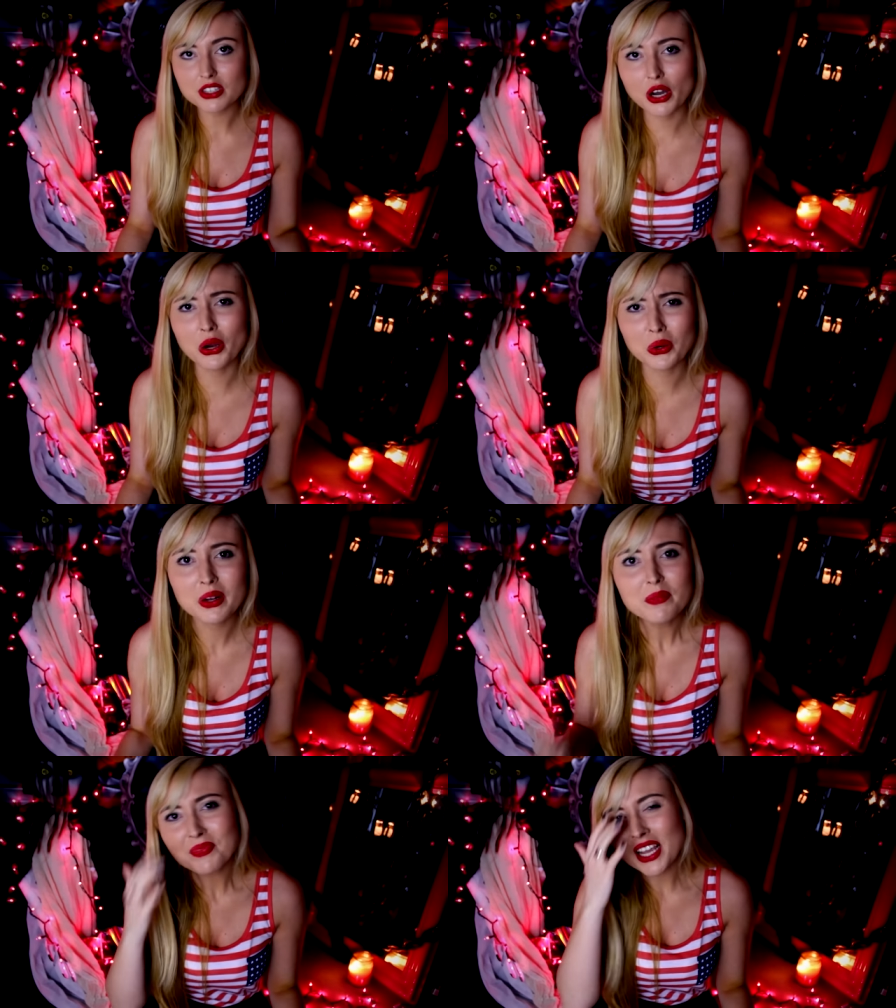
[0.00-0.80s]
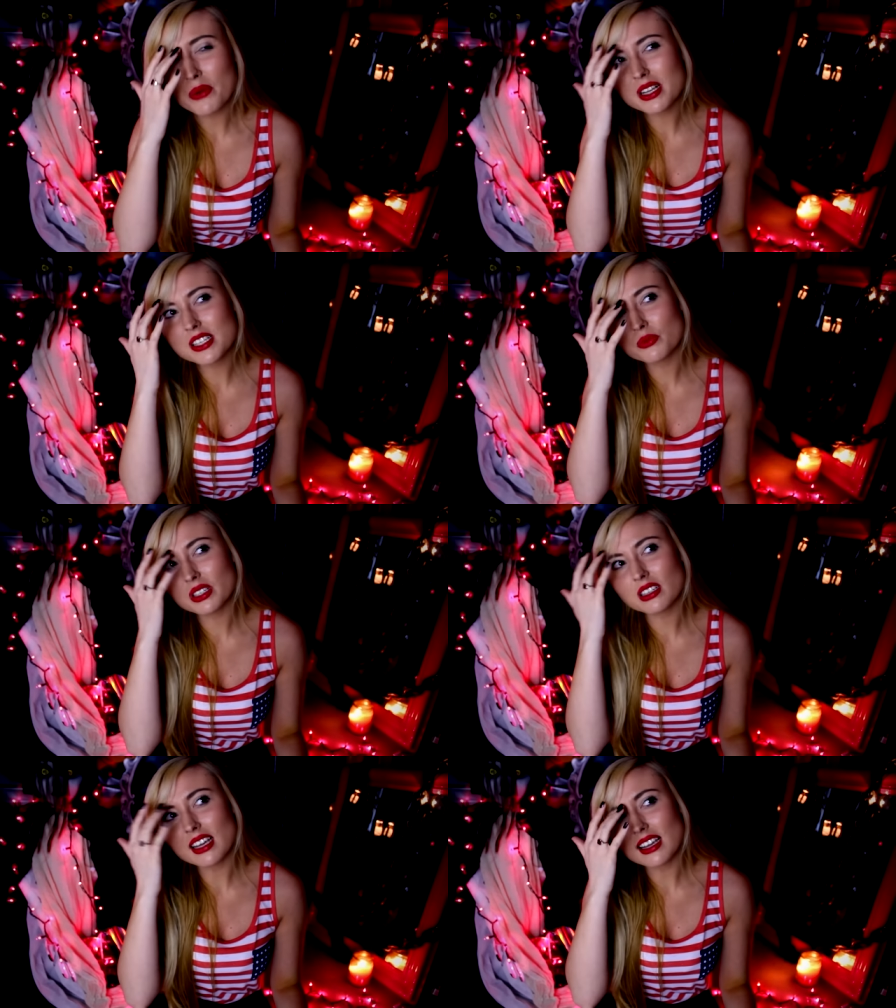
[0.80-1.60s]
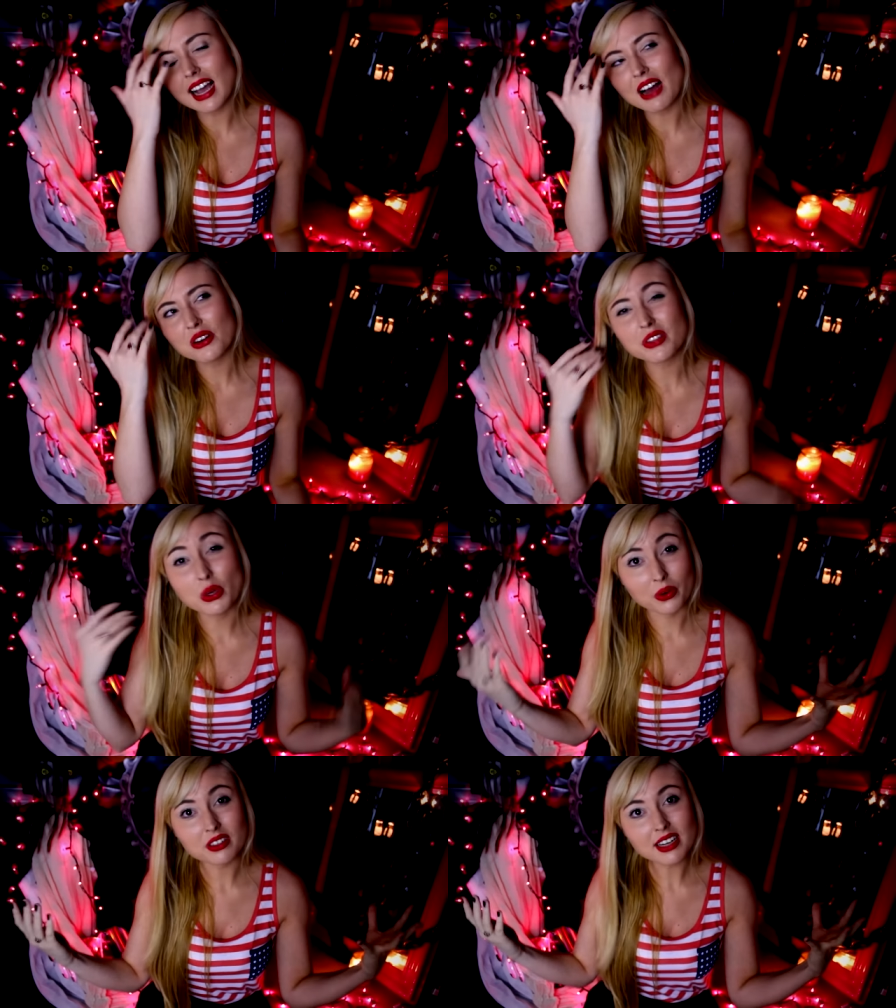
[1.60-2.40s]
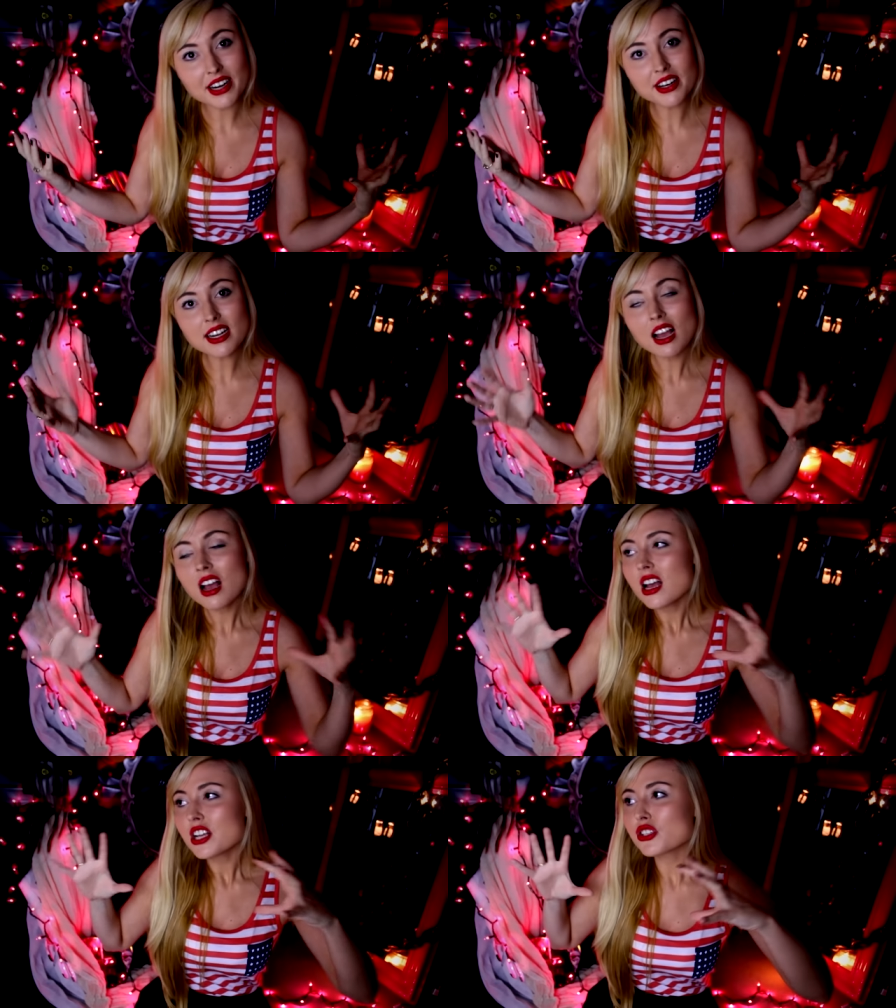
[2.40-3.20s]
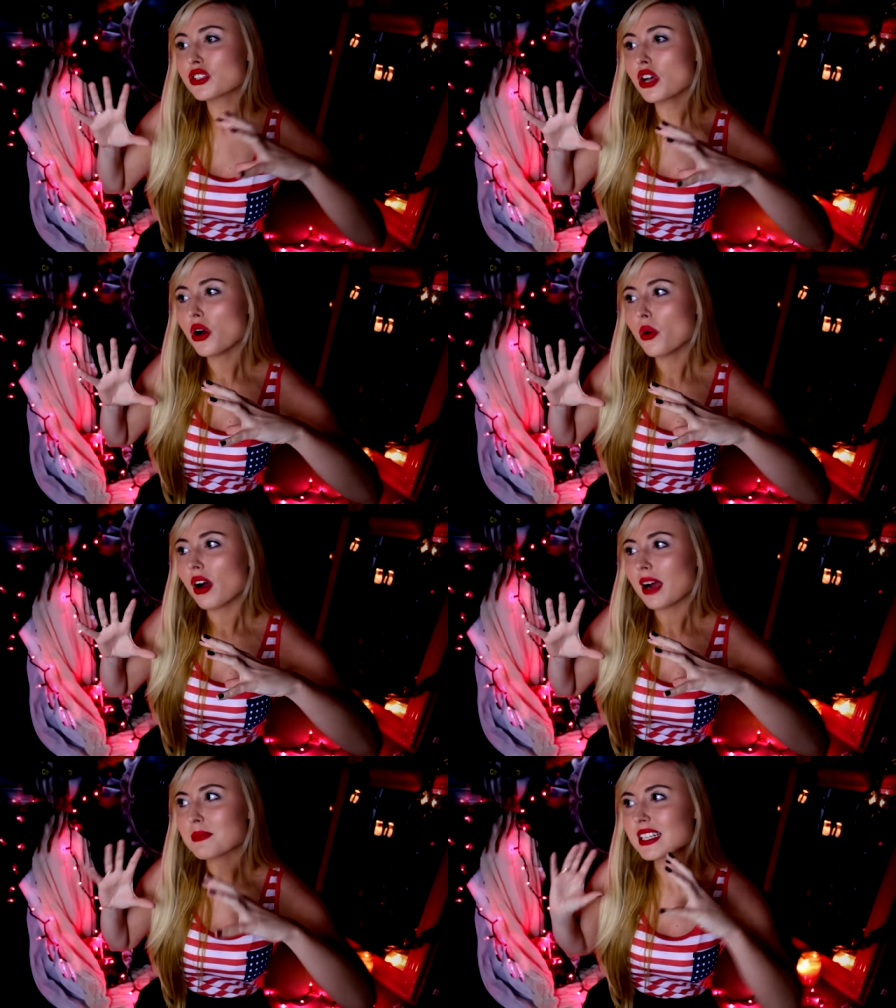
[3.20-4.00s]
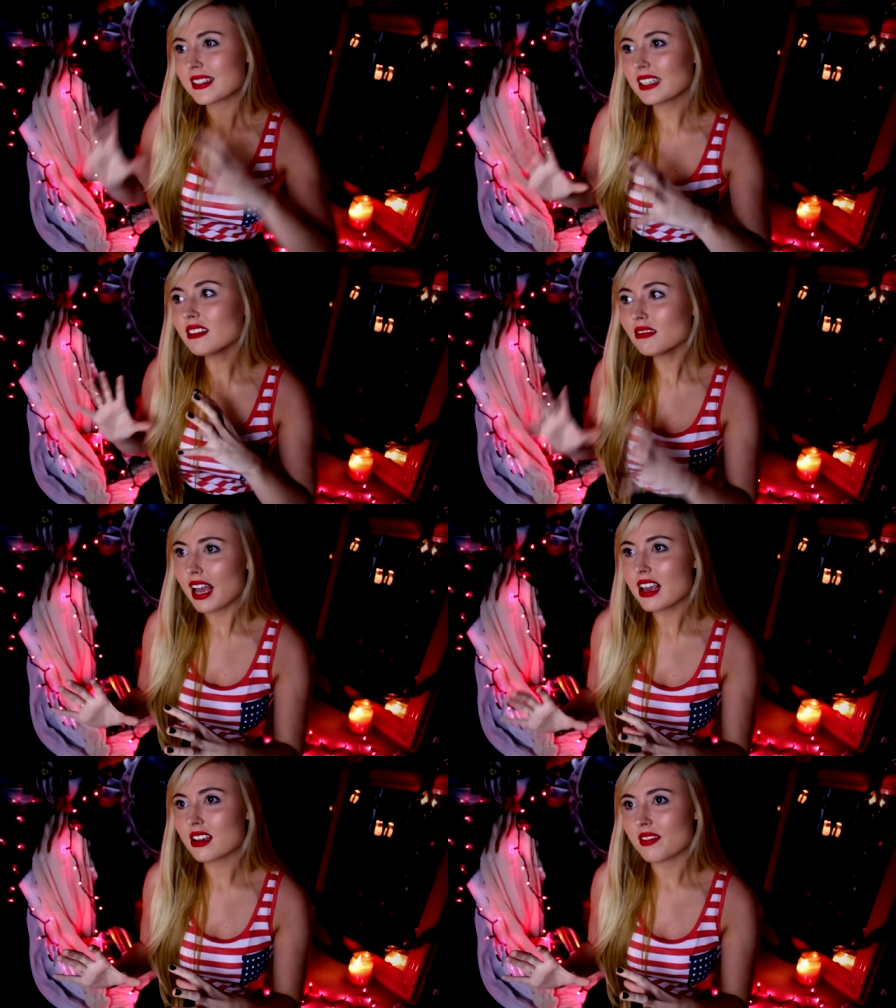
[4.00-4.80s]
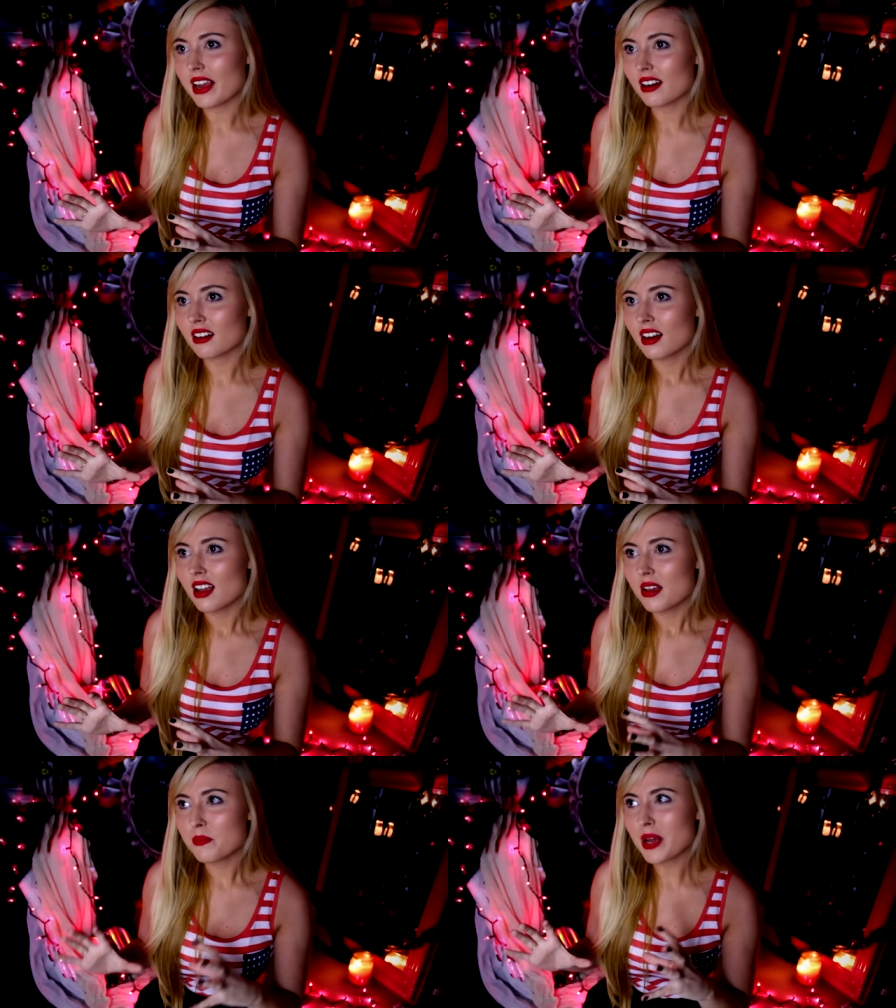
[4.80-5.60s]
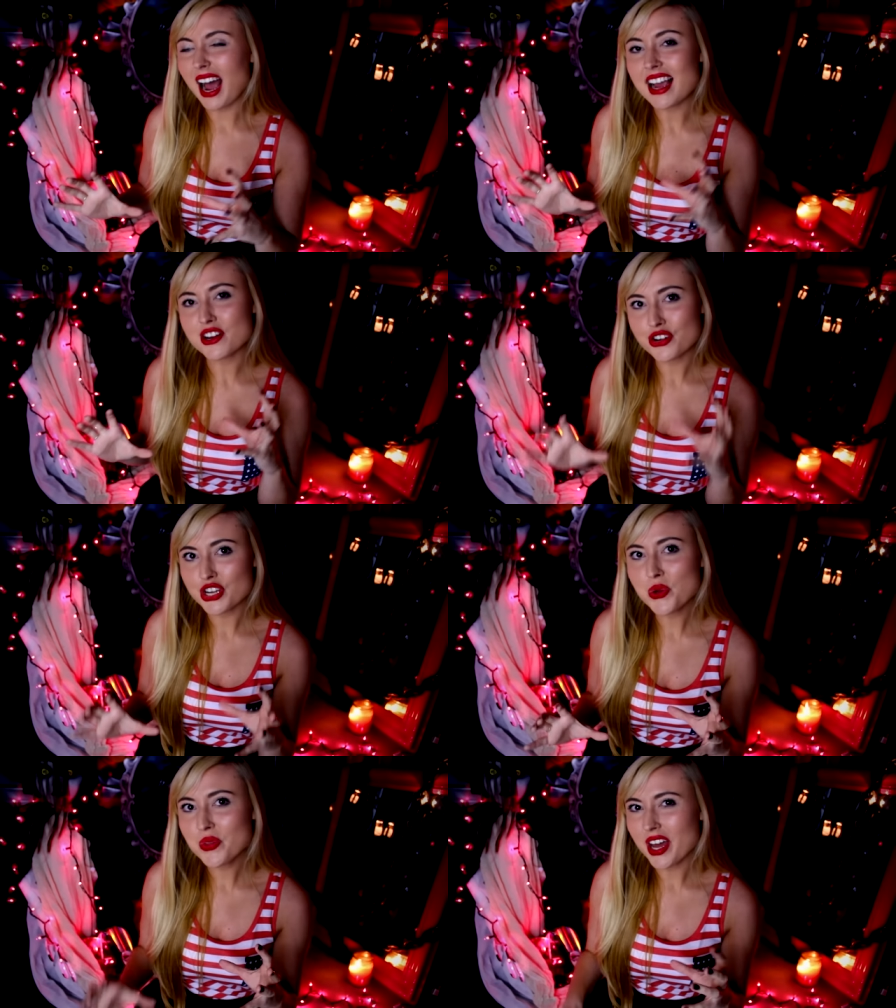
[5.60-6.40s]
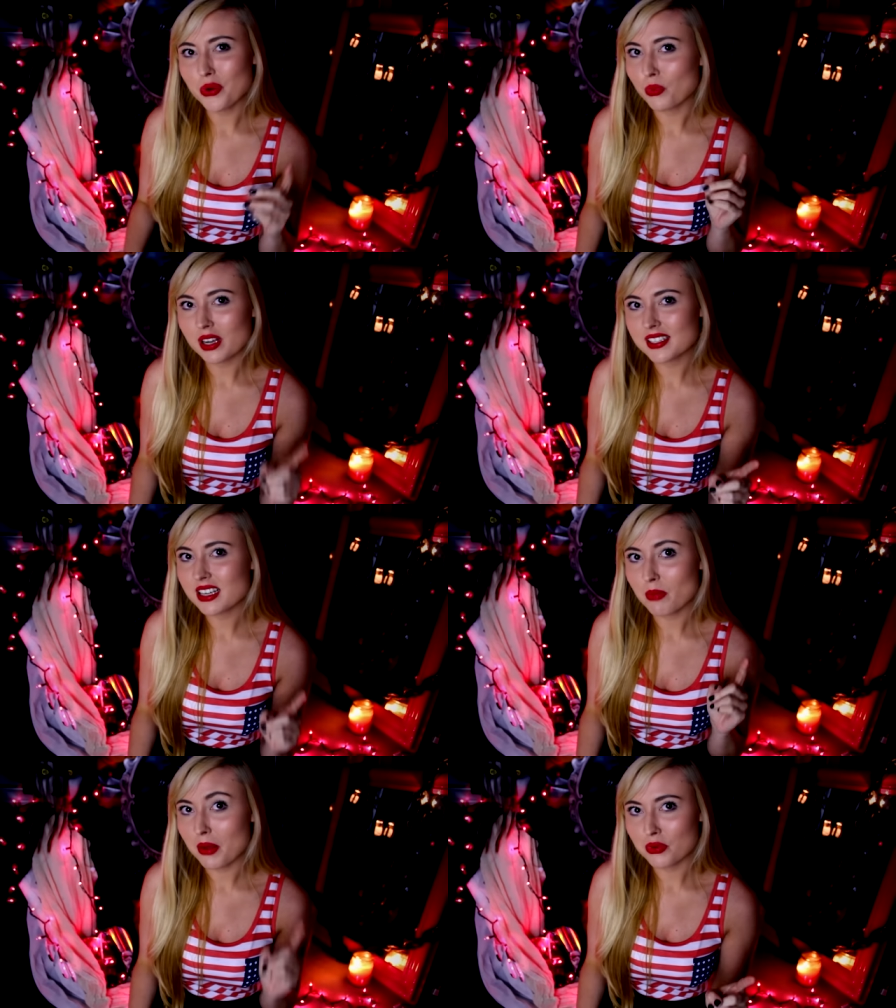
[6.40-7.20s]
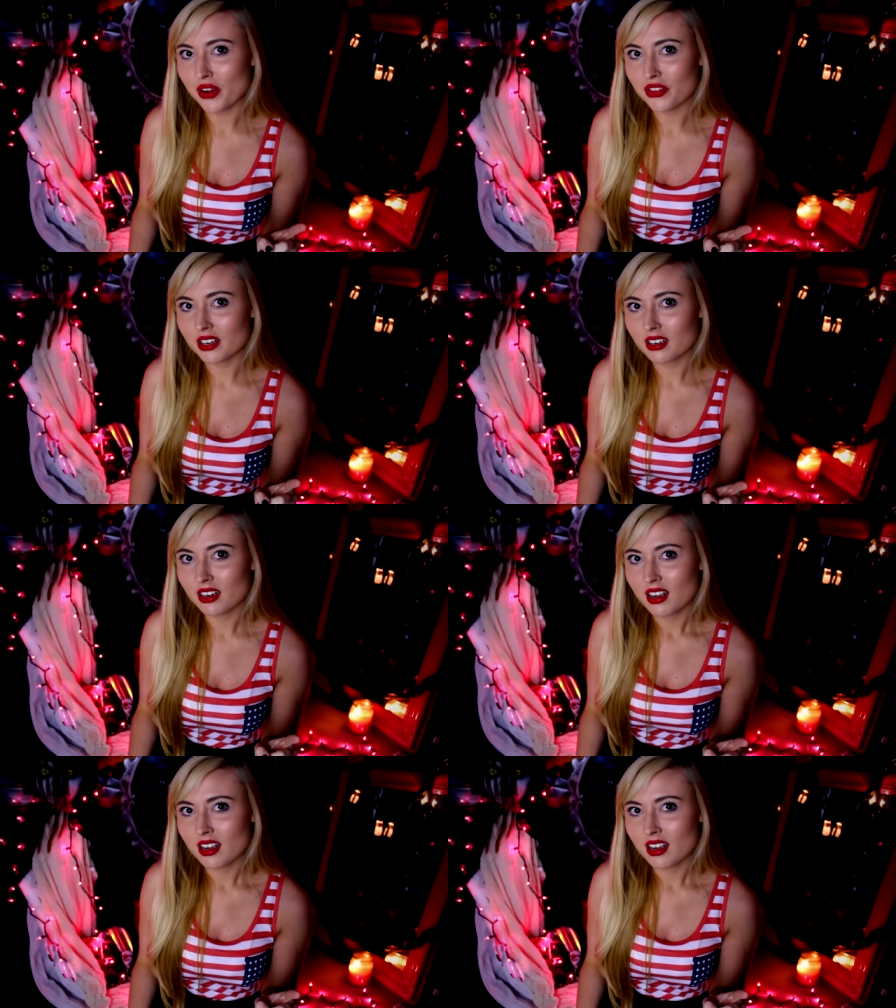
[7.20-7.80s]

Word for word: So it wasn't really out of the ordinary. So I'm still laying there, but I knew that it wasn't my brother.